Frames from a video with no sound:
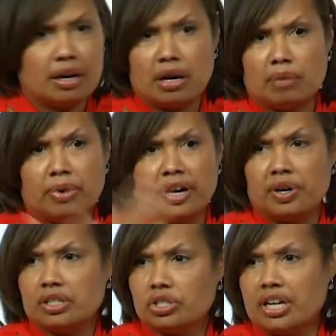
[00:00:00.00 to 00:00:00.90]
Our
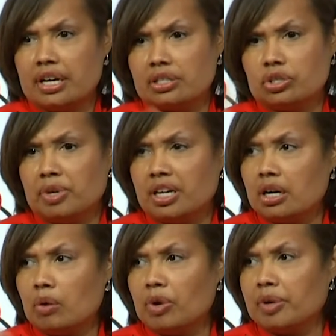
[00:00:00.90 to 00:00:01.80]
priorities change
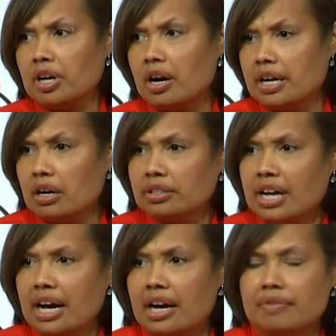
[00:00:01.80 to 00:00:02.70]
depending on where we are in our
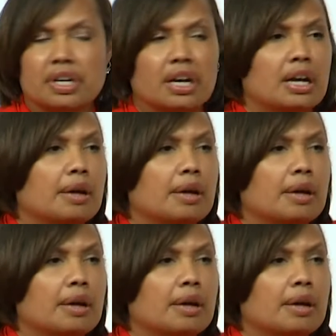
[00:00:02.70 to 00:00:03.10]
lives.